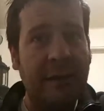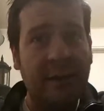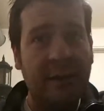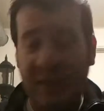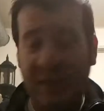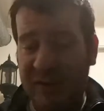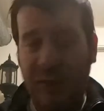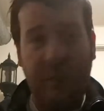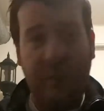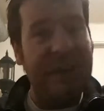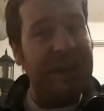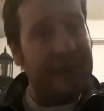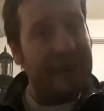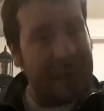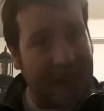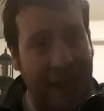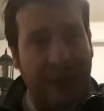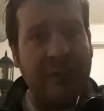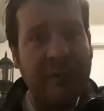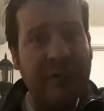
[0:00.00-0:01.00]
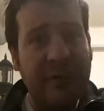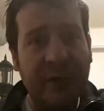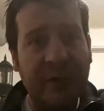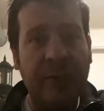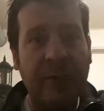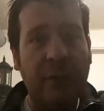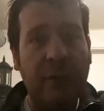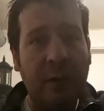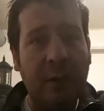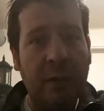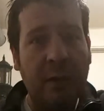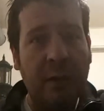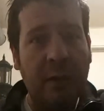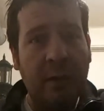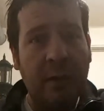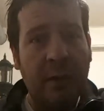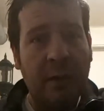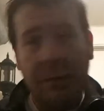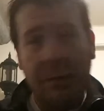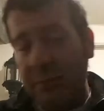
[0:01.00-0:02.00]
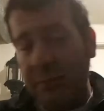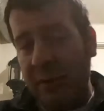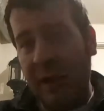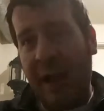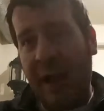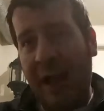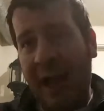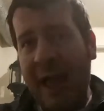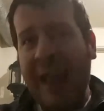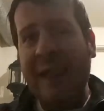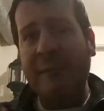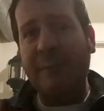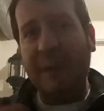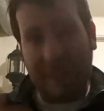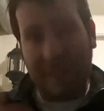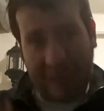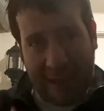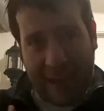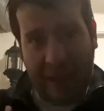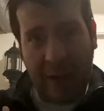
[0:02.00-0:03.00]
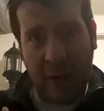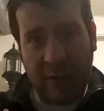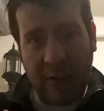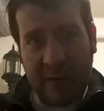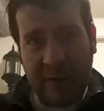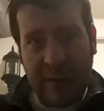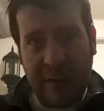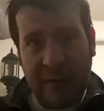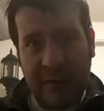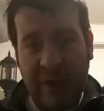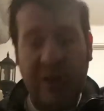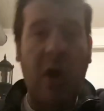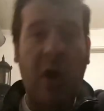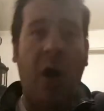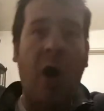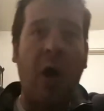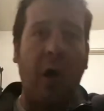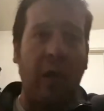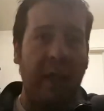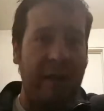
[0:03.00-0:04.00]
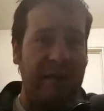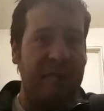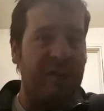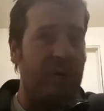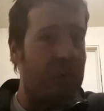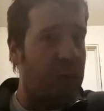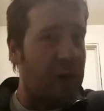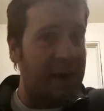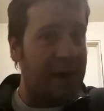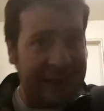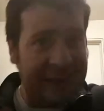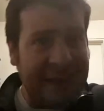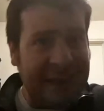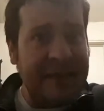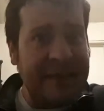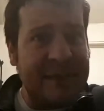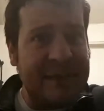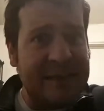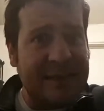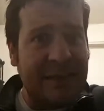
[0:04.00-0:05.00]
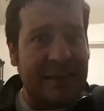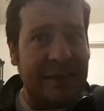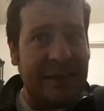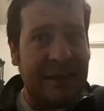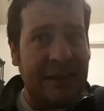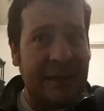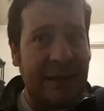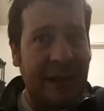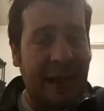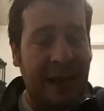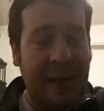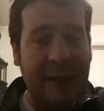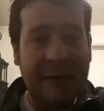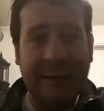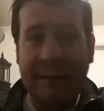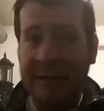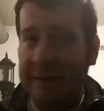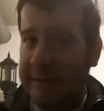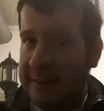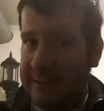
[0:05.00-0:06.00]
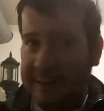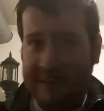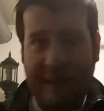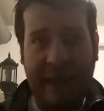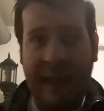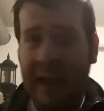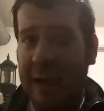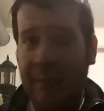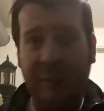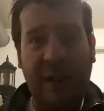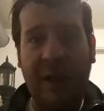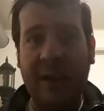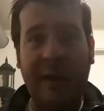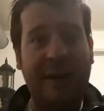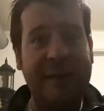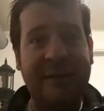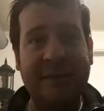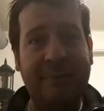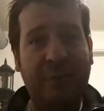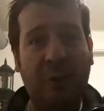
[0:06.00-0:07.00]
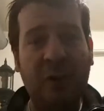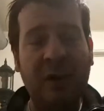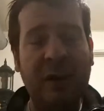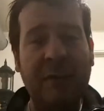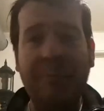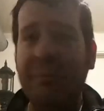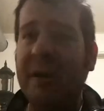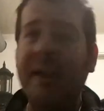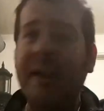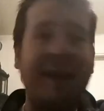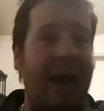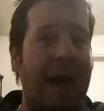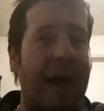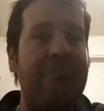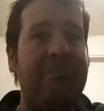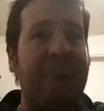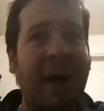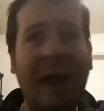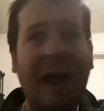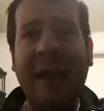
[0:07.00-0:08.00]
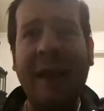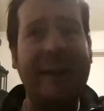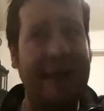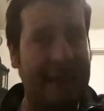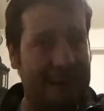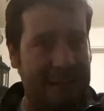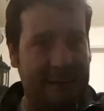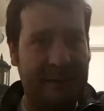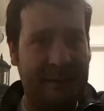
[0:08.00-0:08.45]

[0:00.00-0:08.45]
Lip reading: They should be allowed to. But I am allowed to call it for what it is and to say I'm not going to support it by not buying it.